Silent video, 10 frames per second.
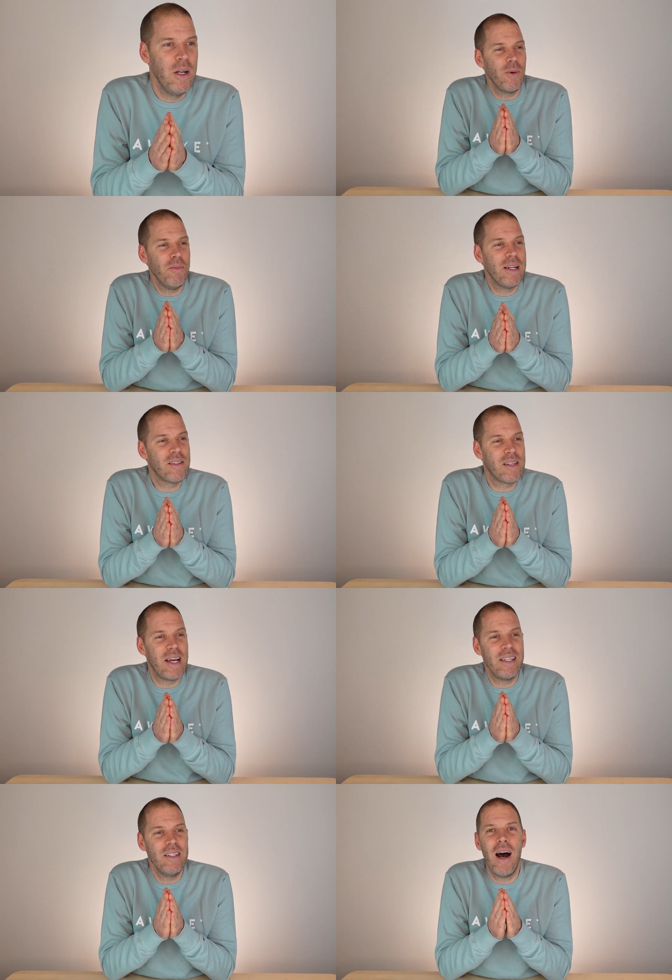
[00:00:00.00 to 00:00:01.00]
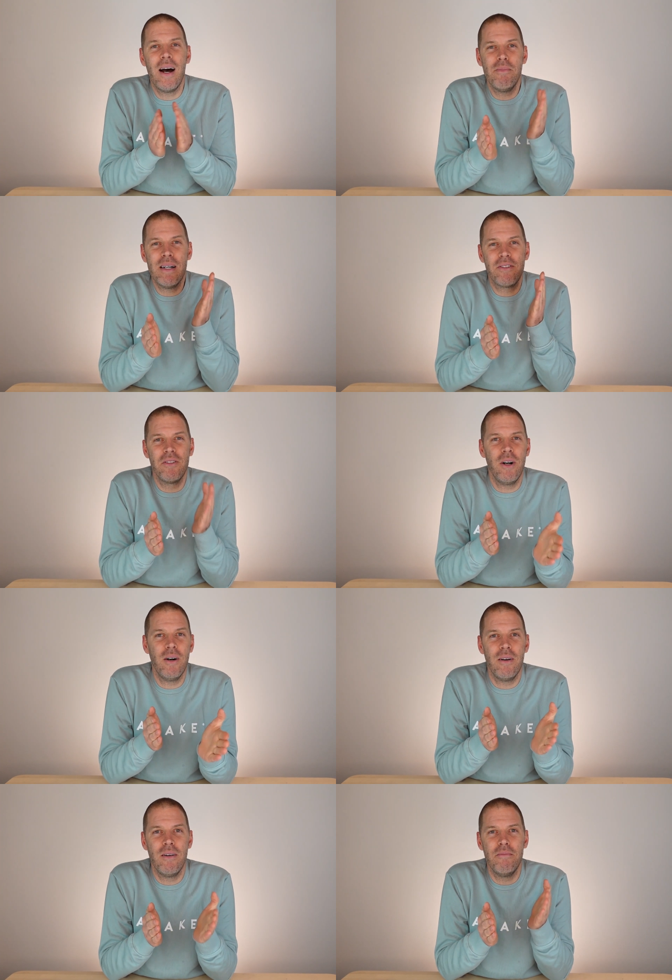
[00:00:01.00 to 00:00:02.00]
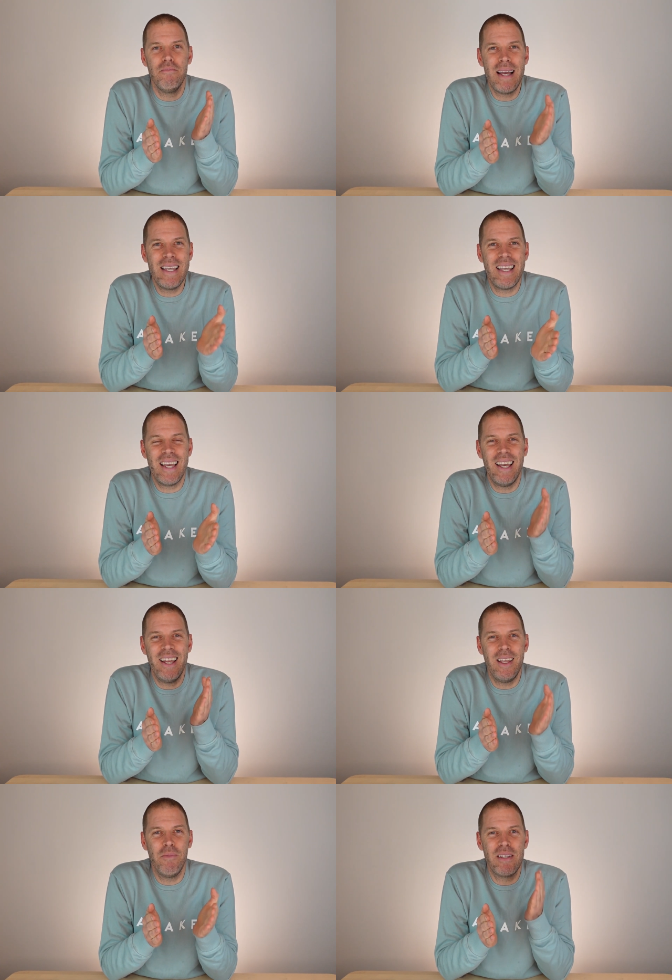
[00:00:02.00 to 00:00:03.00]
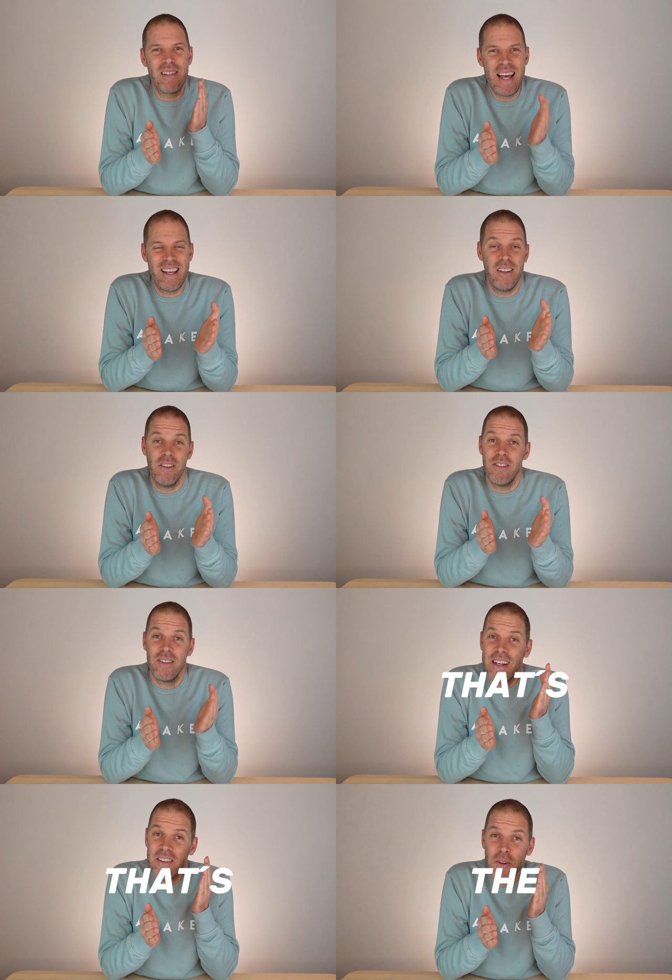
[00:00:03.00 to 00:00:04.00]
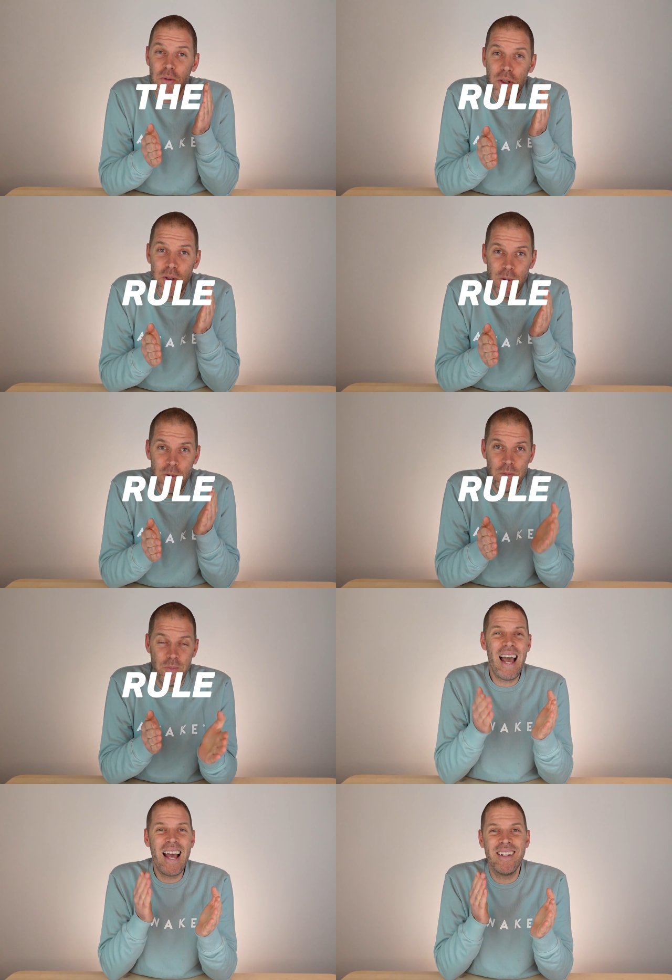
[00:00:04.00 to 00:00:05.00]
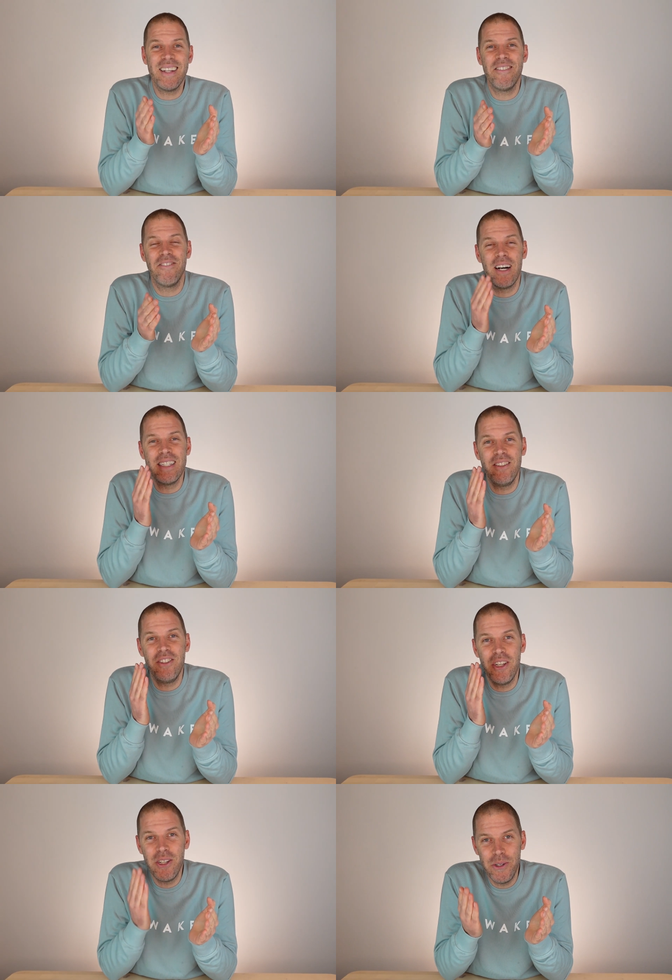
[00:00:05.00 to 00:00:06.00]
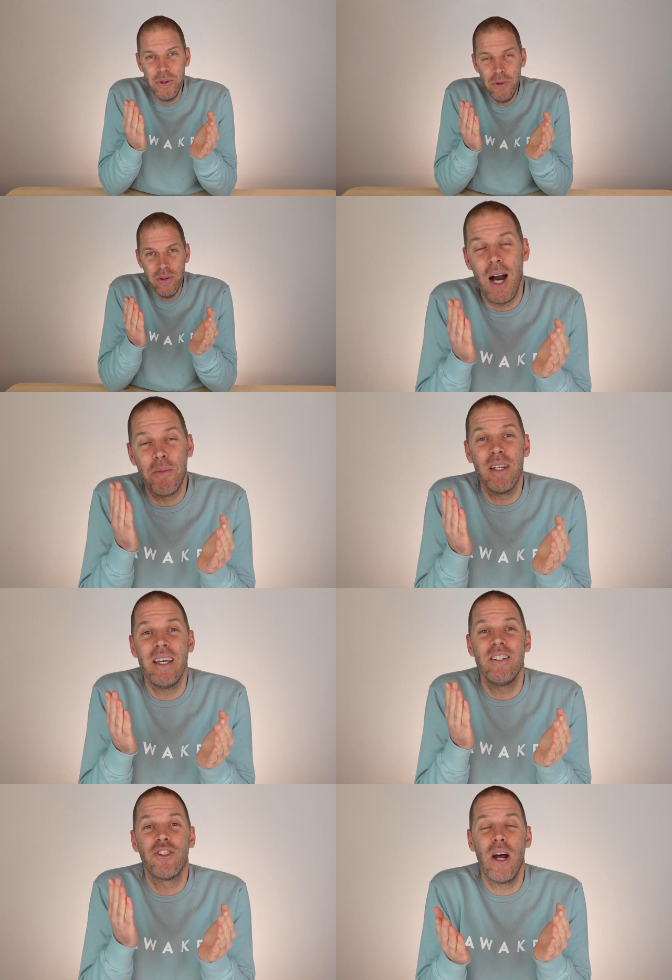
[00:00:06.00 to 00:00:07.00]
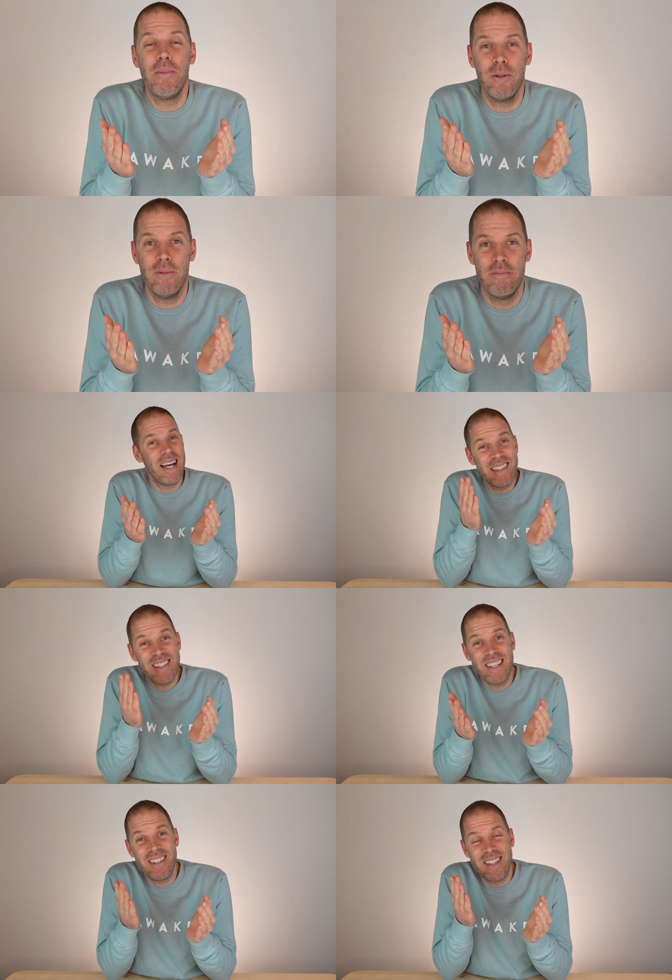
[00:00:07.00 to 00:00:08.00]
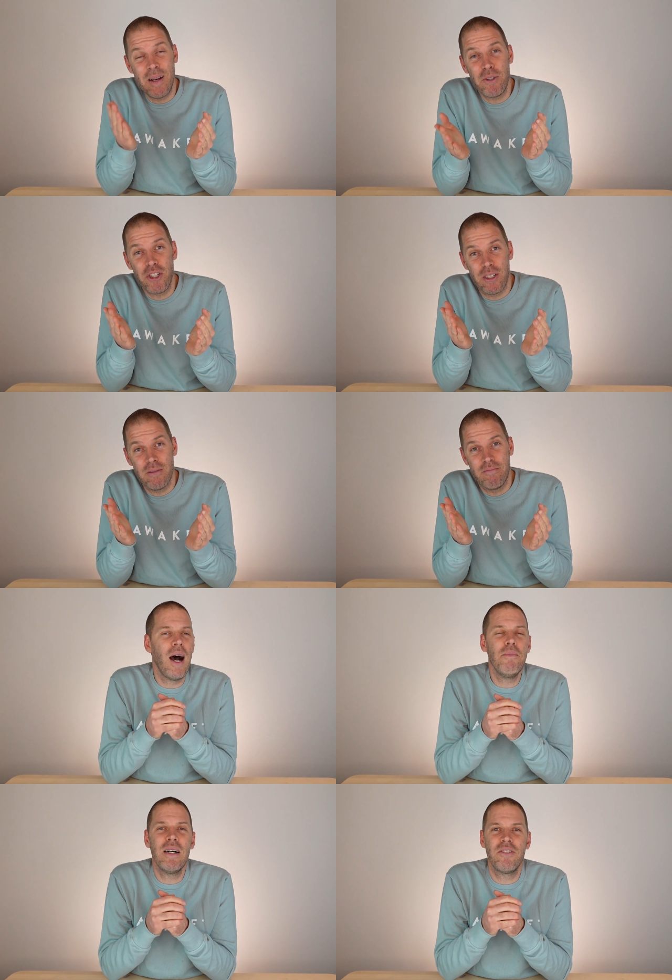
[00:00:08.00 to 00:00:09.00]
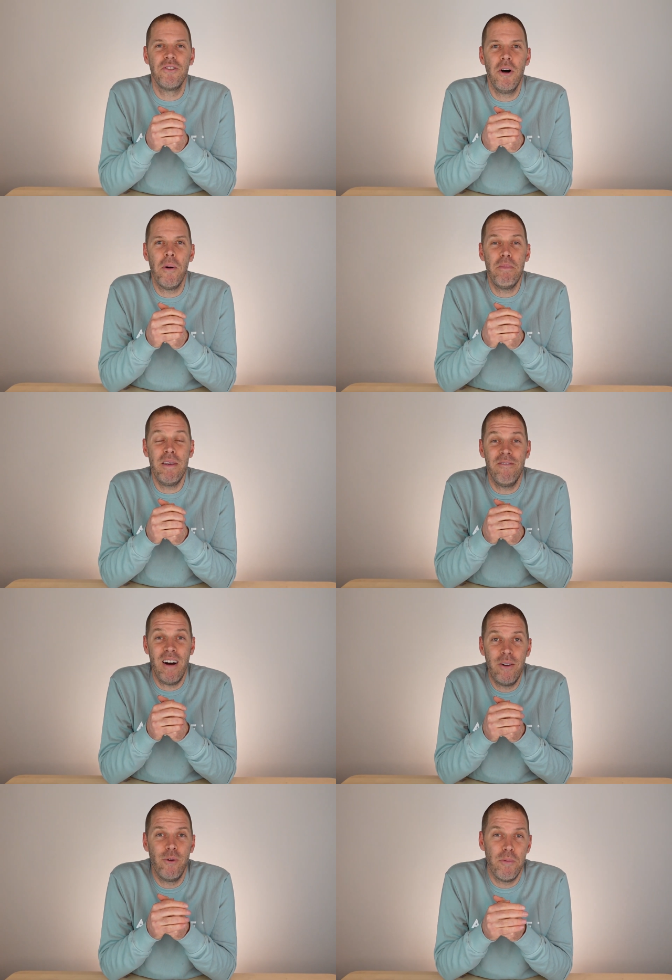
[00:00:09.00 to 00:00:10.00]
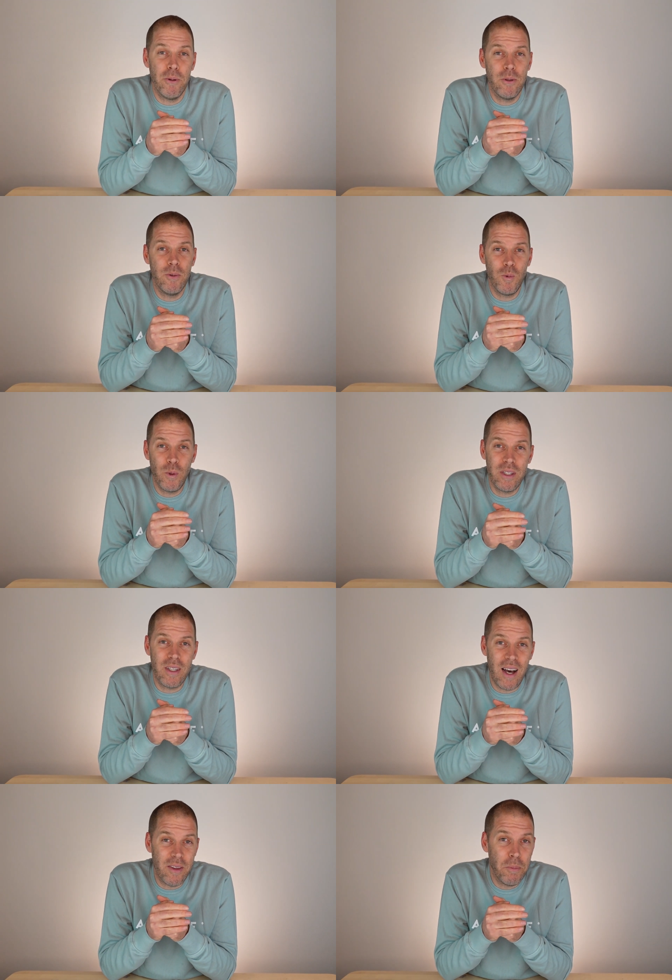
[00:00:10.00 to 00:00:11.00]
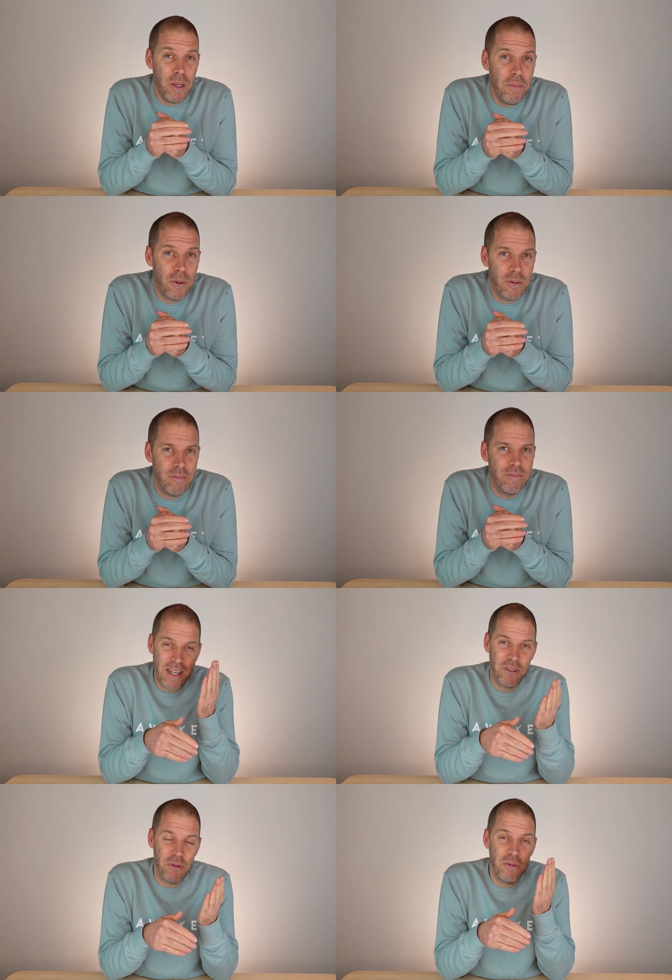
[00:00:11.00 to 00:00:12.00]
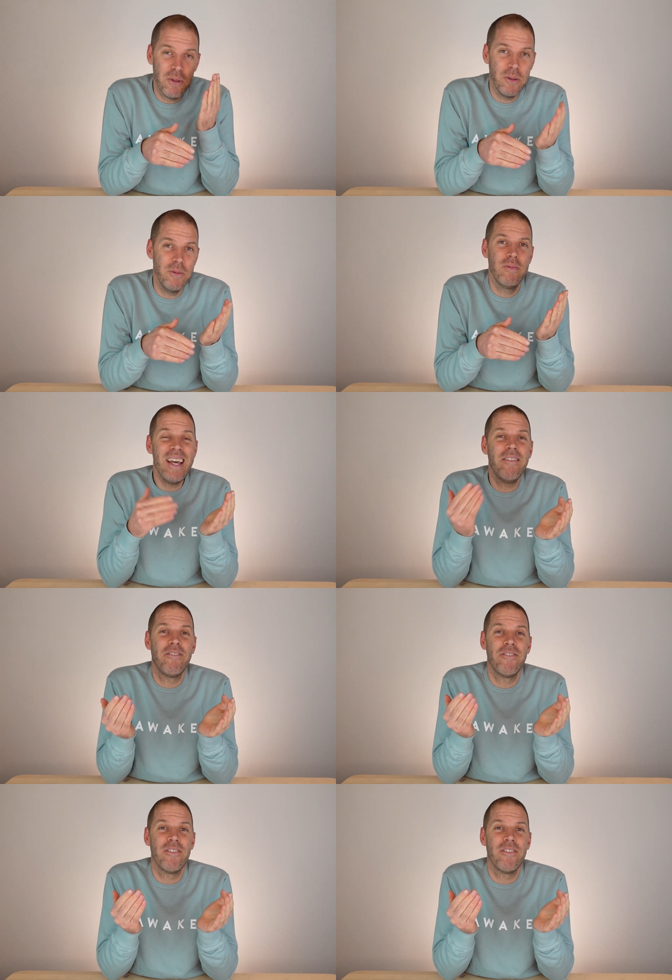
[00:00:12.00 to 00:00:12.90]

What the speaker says: we might say, I must not make any mistakes. That's the rule. And if I do, I'm going to get in trouble. That's the assumption. I must not be vulnerable with other people. That's a rule. If